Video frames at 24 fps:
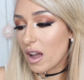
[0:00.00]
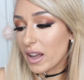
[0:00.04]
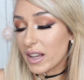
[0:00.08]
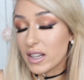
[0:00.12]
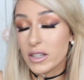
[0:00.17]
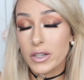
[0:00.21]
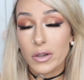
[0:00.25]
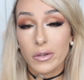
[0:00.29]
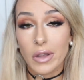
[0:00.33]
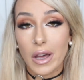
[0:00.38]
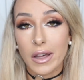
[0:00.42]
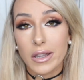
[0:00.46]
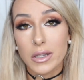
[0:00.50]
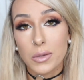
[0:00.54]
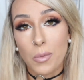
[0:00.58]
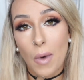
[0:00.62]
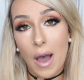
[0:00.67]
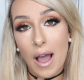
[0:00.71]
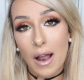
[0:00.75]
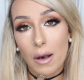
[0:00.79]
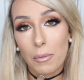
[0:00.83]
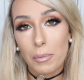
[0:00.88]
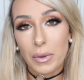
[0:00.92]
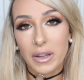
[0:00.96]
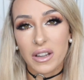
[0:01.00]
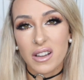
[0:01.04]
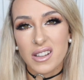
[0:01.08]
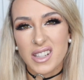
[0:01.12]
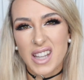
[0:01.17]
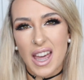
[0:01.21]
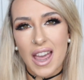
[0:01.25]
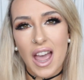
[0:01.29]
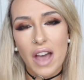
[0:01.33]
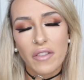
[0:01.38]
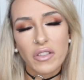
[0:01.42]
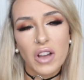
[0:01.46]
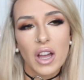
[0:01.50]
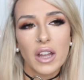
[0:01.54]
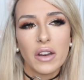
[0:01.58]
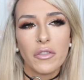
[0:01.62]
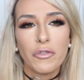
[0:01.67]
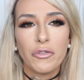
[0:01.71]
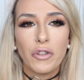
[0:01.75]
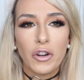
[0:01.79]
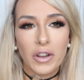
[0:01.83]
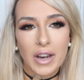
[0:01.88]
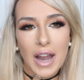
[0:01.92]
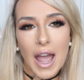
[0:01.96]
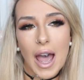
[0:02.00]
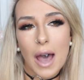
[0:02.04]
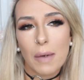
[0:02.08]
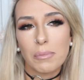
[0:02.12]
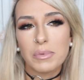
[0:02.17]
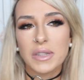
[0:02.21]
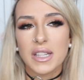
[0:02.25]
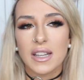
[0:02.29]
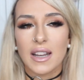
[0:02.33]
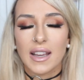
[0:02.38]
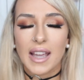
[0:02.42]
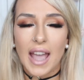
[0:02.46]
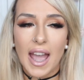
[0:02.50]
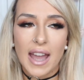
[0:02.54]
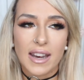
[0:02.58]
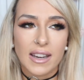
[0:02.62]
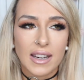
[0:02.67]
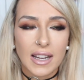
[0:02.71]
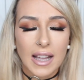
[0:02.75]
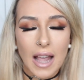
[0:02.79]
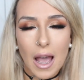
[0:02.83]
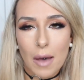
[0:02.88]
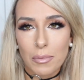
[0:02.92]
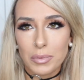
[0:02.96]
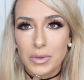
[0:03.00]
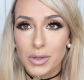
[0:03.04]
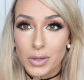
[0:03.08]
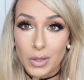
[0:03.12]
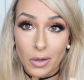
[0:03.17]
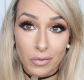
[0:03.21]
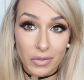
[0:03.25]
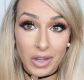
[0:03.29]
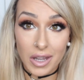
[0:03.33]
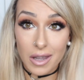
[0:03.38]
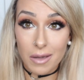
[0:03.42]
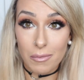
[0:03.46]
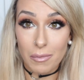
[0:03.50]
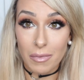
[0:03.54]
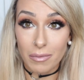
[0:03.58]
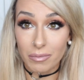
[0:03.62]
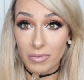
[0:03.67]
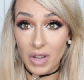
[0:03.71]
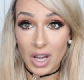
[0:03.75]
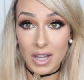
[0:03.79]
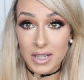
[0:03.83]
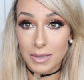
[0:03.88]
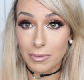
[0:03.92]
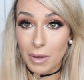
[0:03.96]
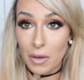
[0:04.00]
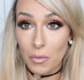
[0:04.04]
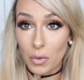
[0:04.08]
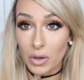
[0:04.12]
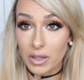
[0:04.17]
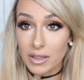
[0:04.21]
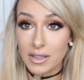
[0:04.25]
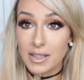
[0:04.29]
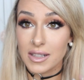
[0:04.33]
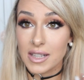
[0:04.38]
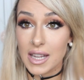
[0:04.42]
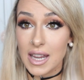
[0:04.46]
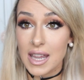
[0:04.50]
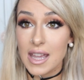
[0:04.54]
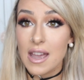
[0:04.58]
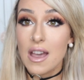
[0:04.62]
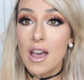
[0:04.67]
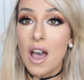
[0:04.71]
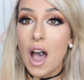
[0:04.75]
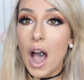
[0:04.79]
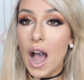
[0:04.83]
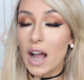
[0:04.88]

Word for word: I can do that as well because I have kind of fun apps and like editing apps and stuff that you guys might want to see.